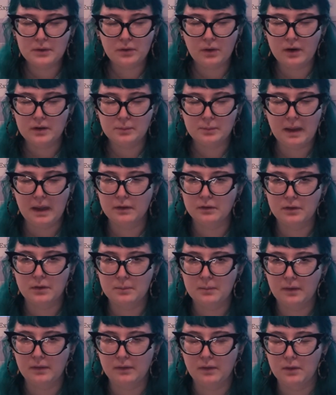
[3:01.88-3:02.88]
try to pattern it
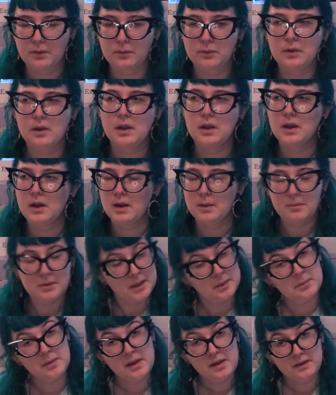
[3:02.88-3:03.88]
myself, but
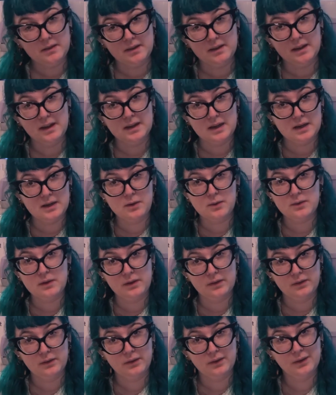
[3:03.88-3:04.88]
I'm lazy and I know these